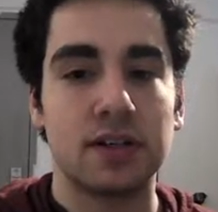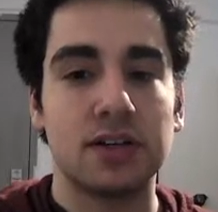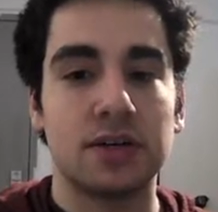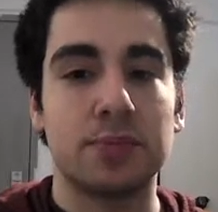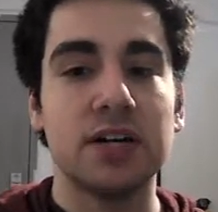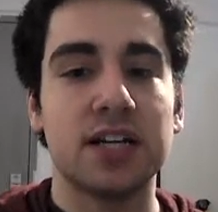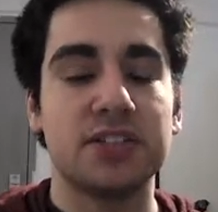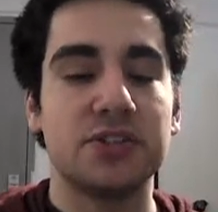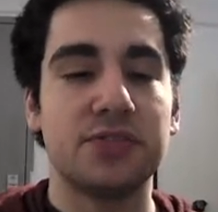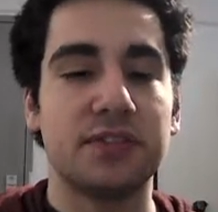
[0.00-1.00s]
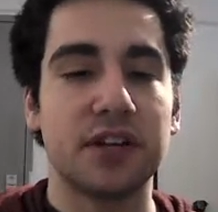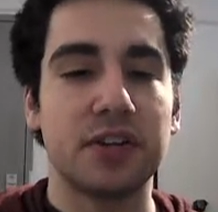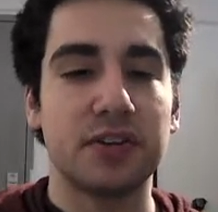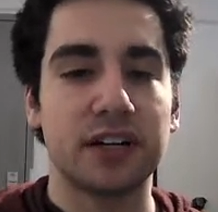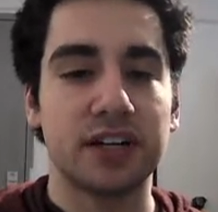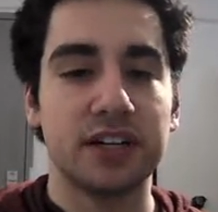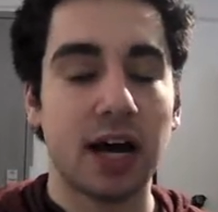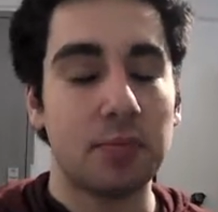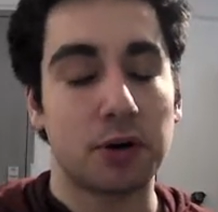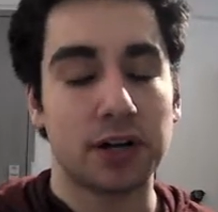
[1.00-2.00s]
Number 953,
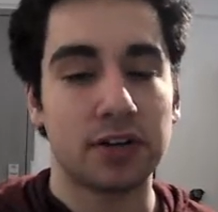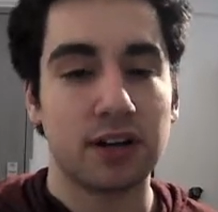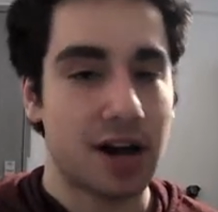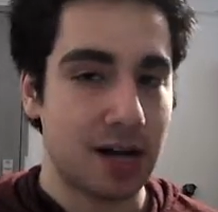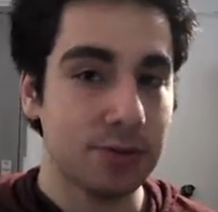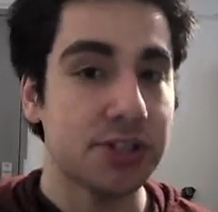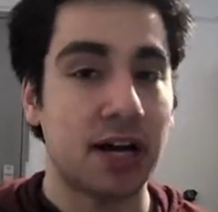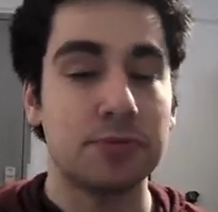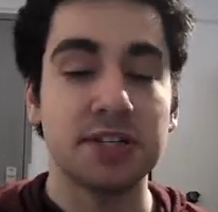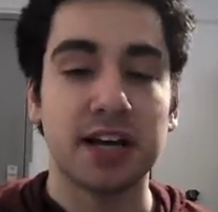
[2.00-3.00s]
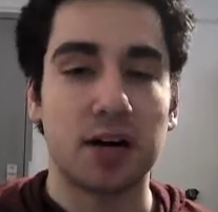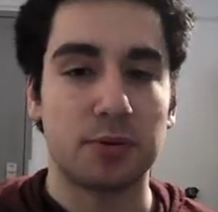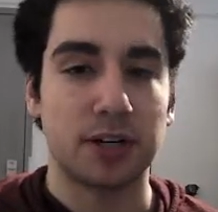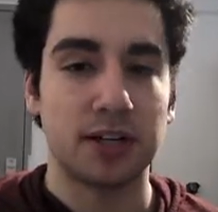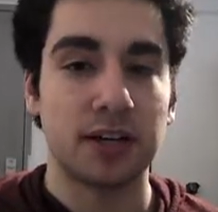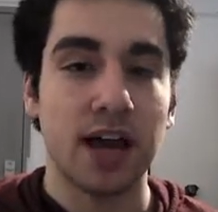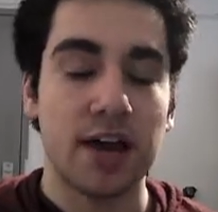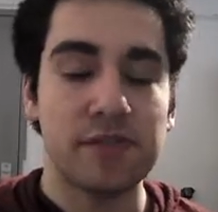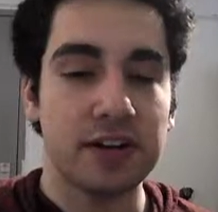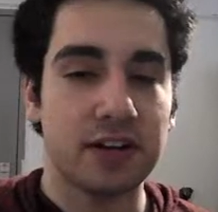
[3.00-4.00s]
cowboy. I wish I was a cowboy.
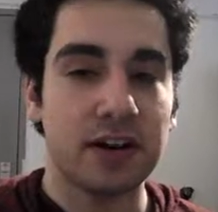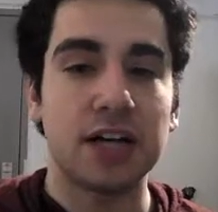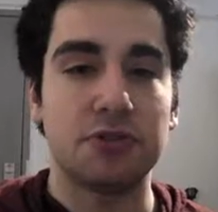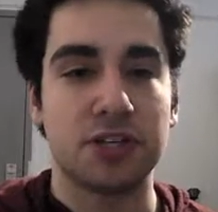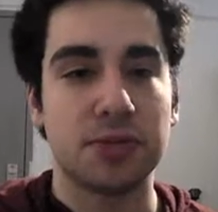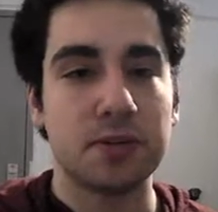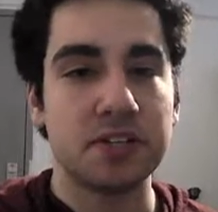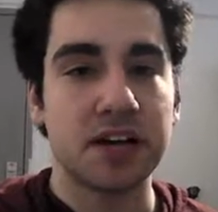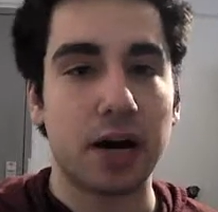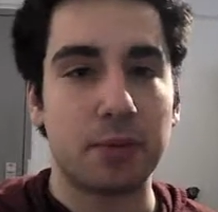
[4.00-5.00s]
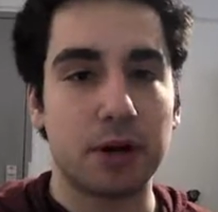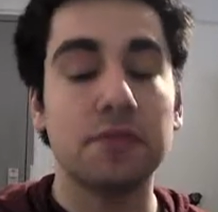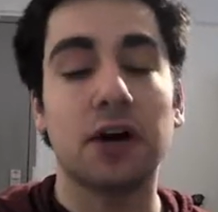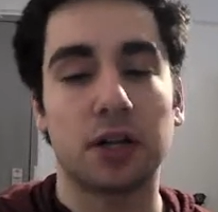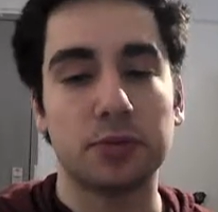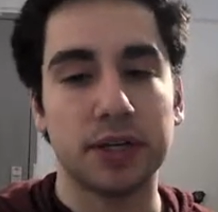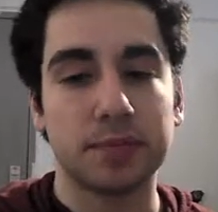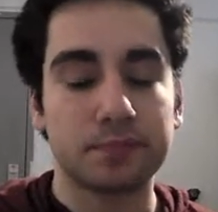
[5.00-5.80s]
Every year I dress up as a cowboy for Halloween.